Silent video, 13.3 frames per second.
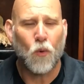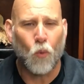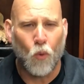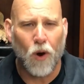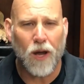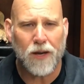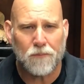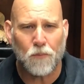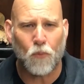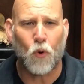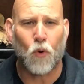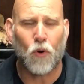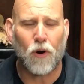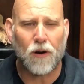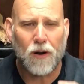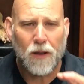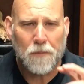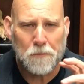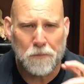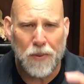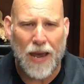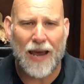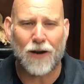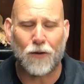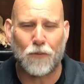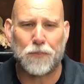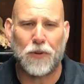One more
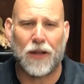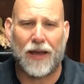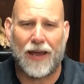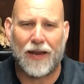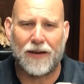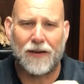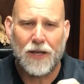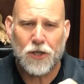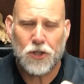battle plan